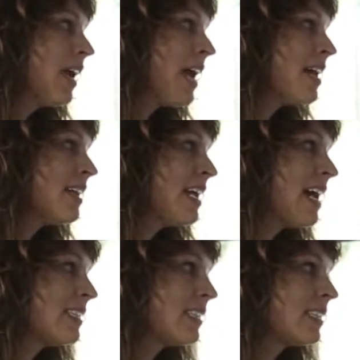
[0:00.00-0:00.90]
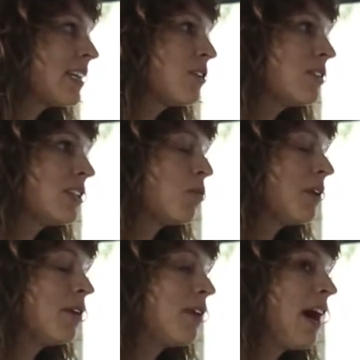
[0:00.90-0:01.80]
And he has the skills that
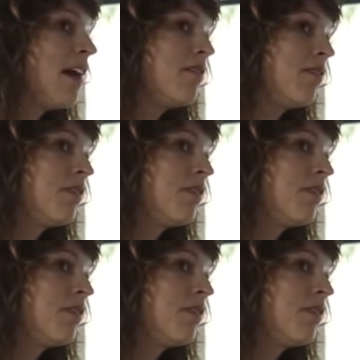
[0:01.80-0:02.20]
we don't have.